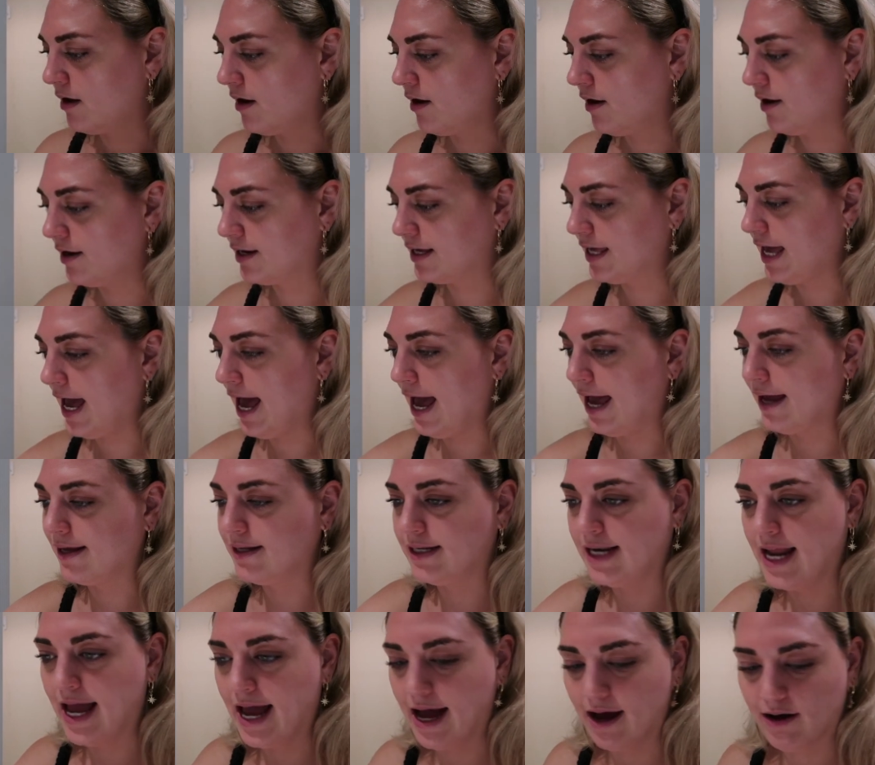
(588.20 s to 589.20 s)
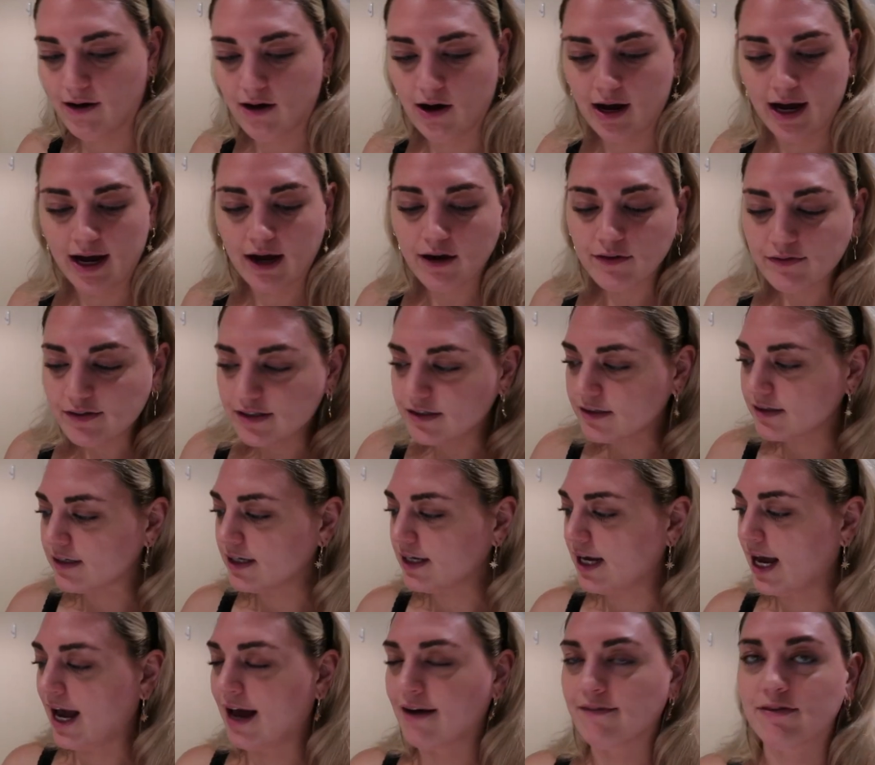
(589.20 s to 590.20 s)
Okay, now I
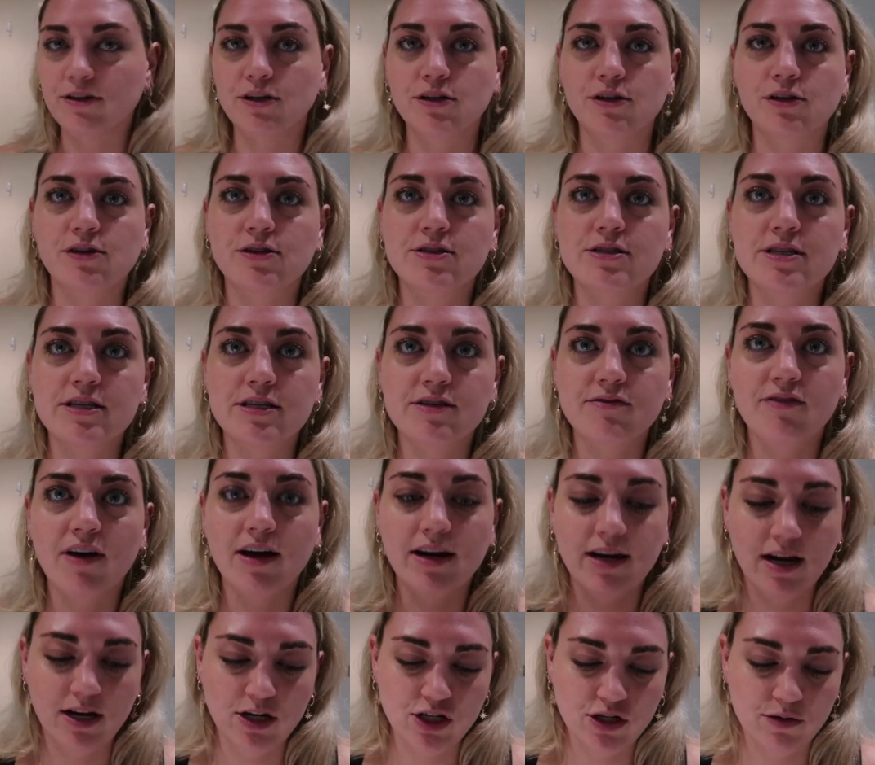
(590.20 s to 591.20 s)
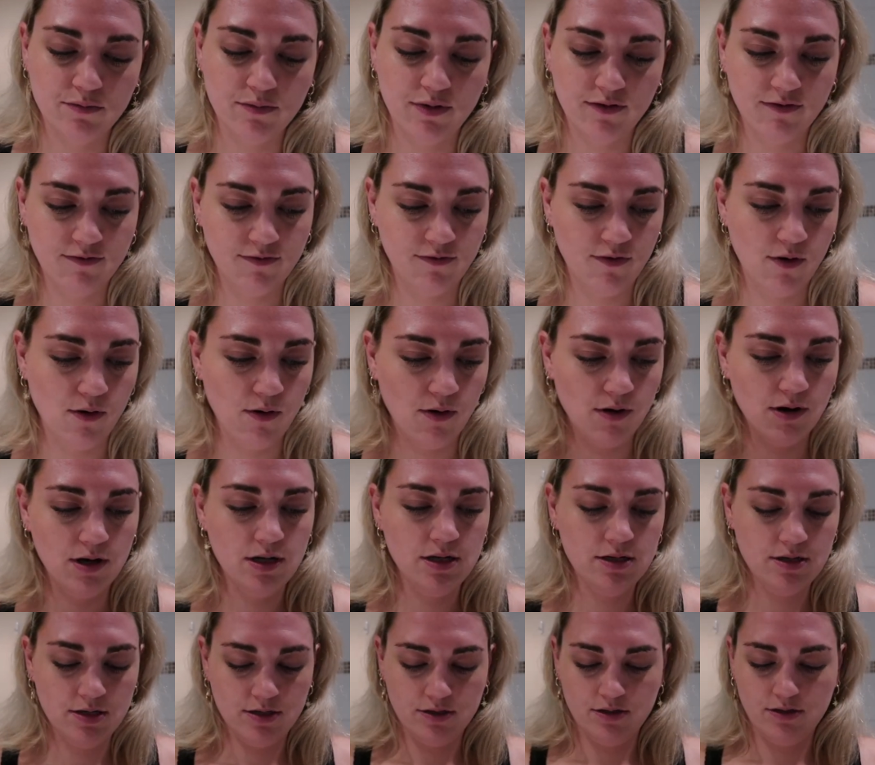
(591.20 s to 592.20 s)
obviously haven't used this foundation
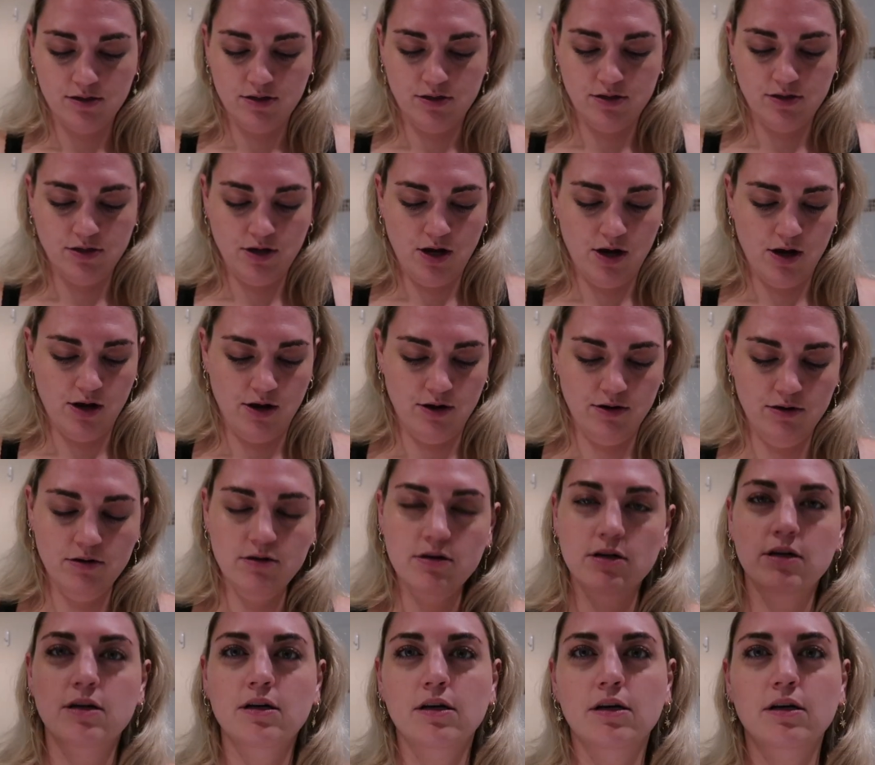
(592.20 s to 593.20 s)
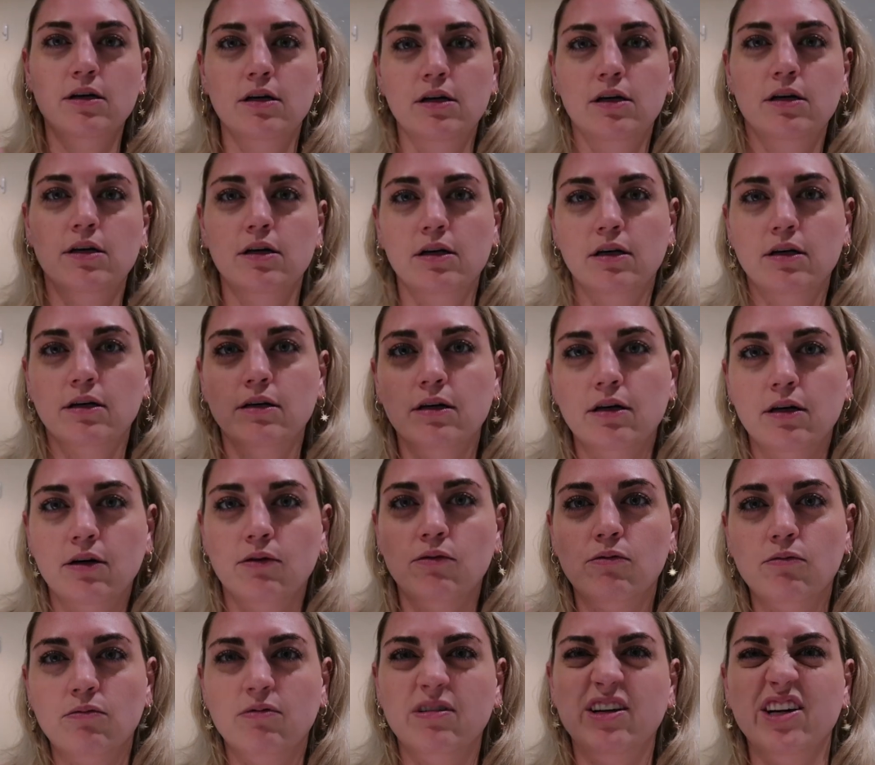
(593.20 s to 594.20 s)
before, so
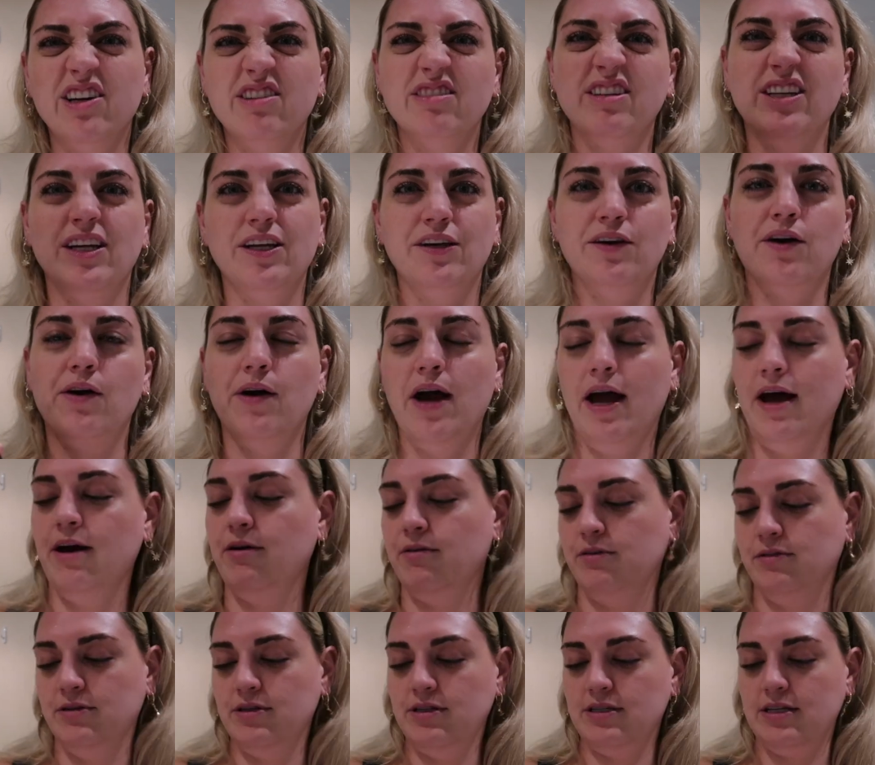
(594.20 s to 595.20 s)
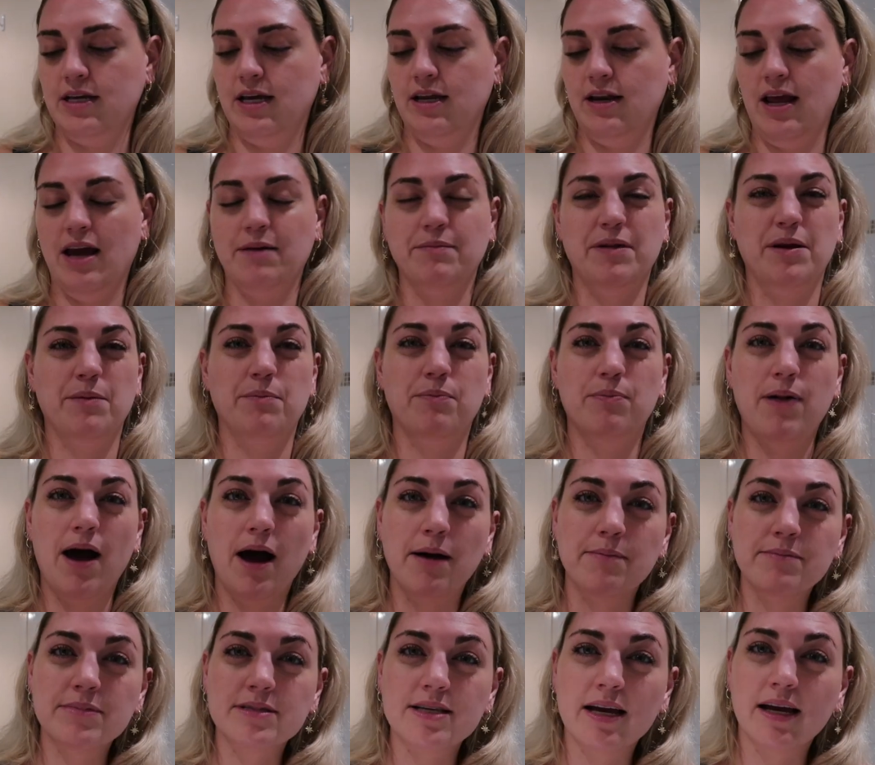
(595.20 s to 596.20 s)
we don't really know how it'll sit, how many
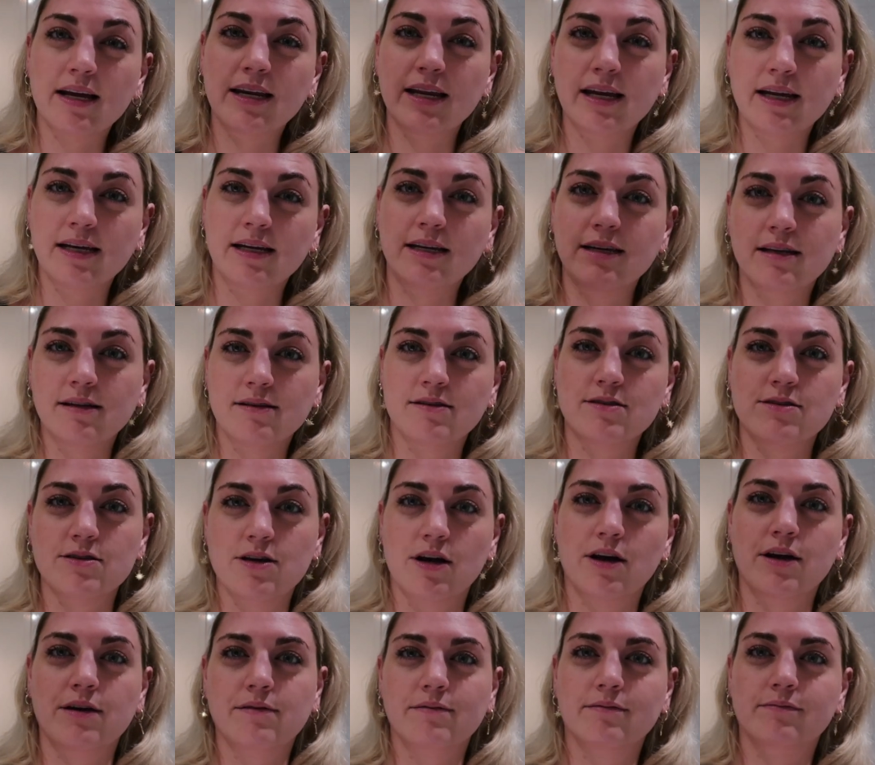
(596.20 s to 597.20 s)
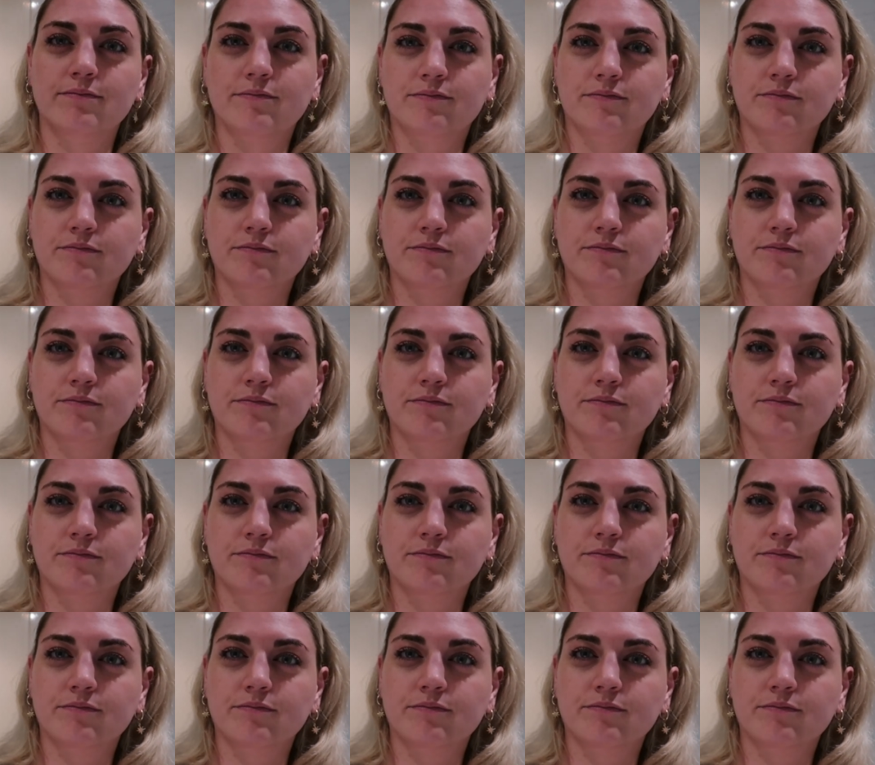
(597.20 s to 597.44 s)
pumps I need, so